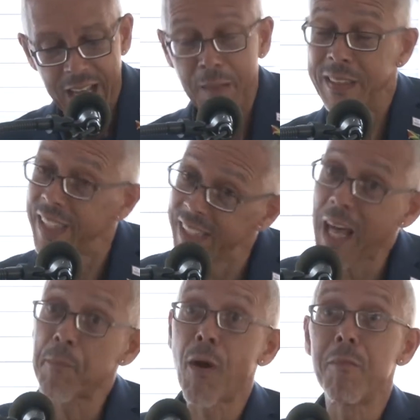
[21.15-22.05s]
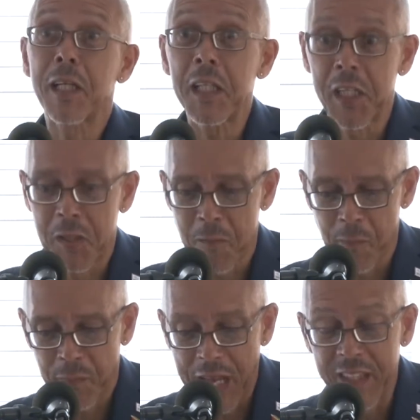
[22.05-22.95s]
I'm saying that publicly.
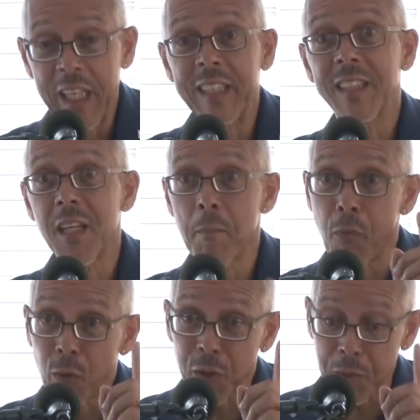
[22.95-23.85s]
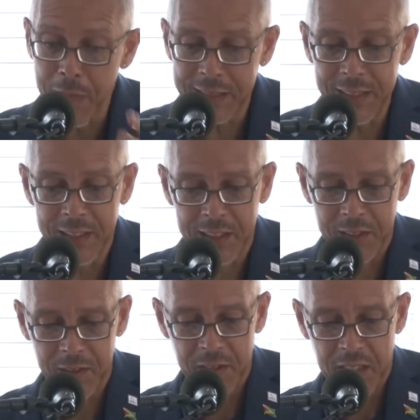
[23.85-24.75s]
I think it's an important
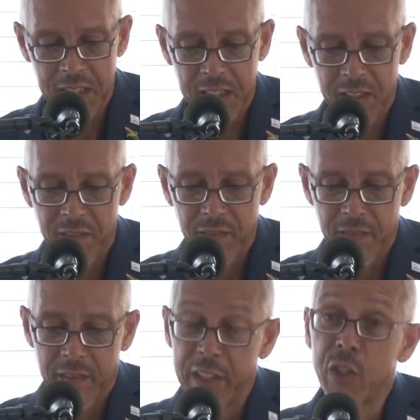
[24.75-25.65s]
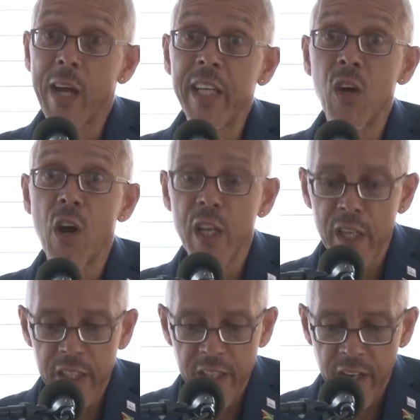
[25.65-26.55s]
message. He tried early
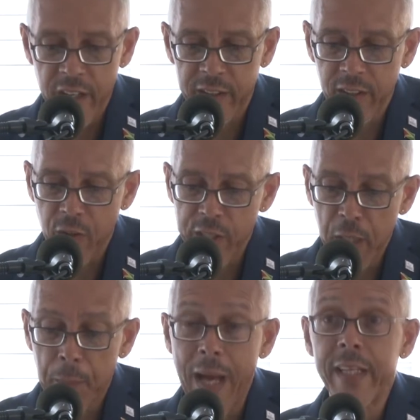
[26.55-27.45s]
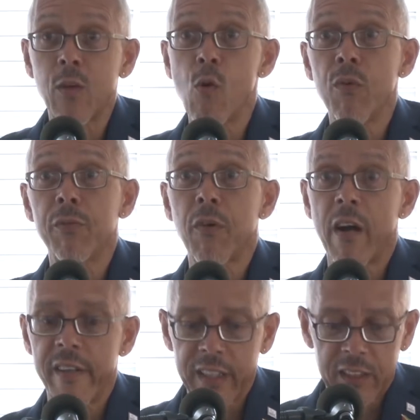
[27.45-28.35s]
in the year to create panic over
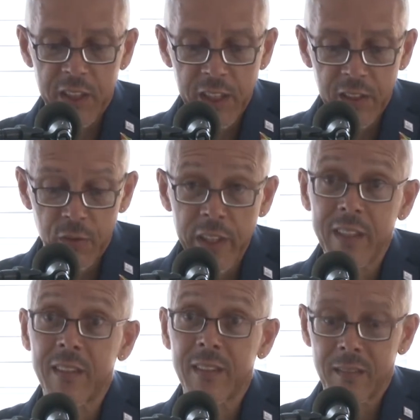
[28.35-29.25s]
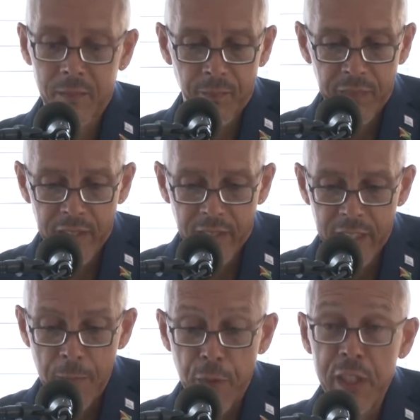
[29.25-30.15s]
foreign exchange rates.
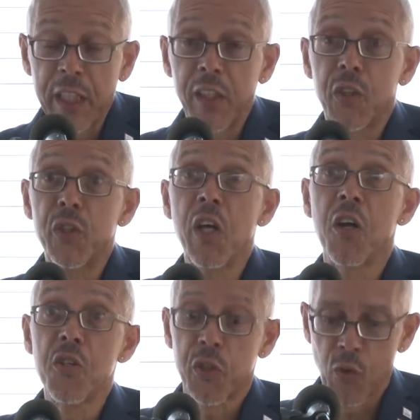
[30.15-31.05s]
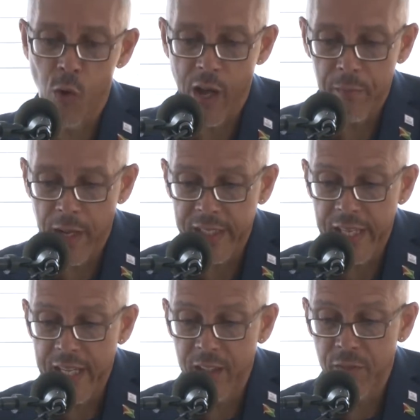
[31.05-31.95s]
He predicted 300 to 1 by
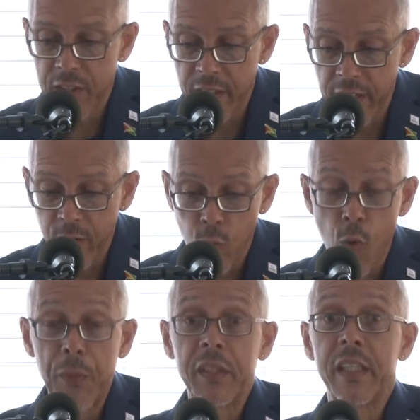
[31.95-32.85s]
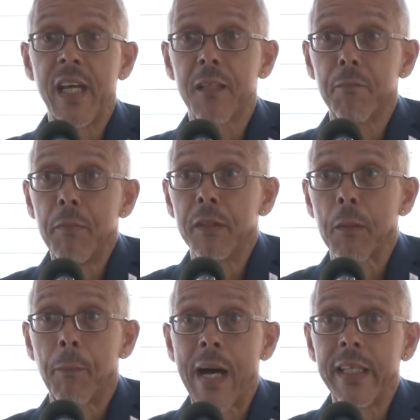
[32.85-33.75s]
the end of the year, hoping to get people
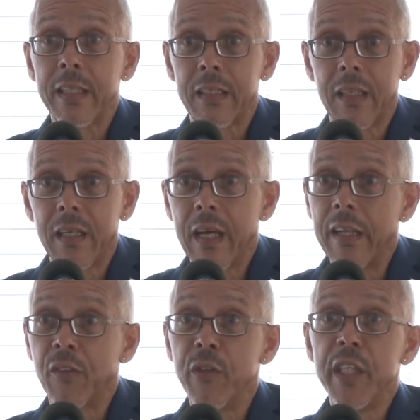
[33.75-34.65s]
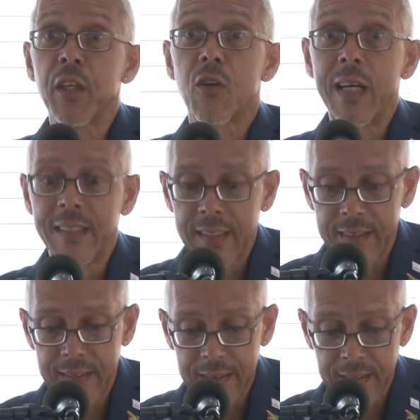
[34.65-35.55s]
to panic and create a crisis.